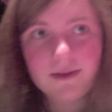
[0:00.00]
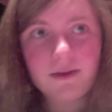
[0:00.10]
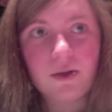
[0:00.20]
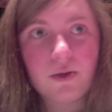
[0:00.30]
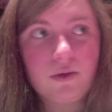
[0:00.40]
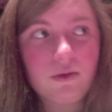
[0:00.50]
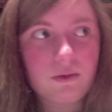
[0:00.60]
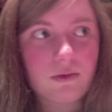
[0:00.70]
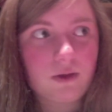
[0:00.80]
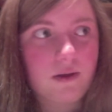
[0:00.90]

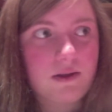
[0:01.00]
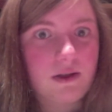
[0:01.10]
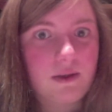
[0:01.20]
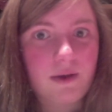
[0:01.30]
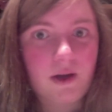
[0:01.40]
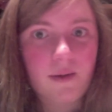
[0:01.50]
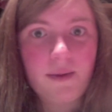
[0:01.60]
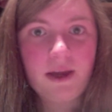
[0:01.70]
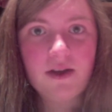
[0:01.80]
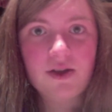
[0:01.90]
Oh, I've suddenly become a
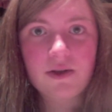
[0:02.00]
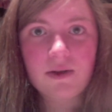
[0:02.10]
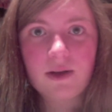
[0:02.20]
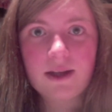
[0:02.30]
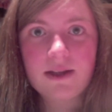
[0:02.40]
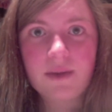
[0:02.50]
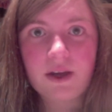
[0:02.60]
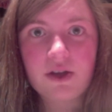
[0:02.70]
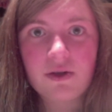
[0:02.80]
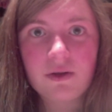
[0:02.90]
bitch. That's
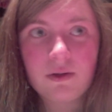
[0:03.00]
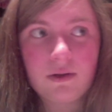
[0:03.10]
special.